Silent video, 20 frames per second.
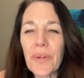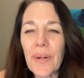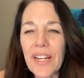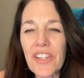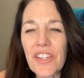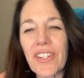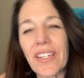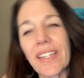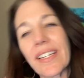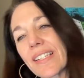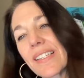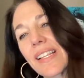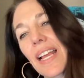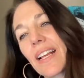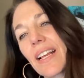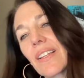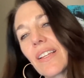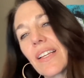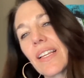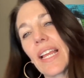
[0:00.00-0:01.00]
question
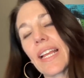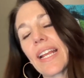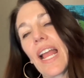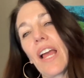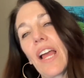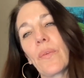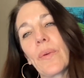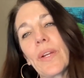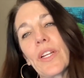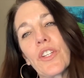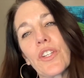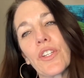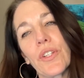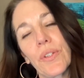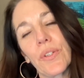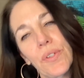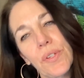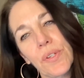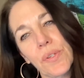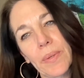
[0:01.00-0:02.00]
exactly? Like, how do we
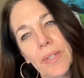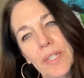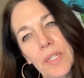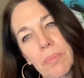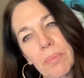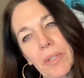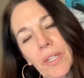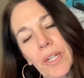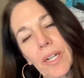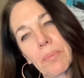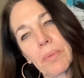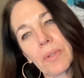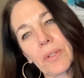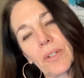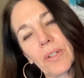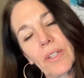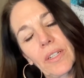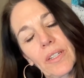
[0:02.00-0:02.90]
choose what to put up? Or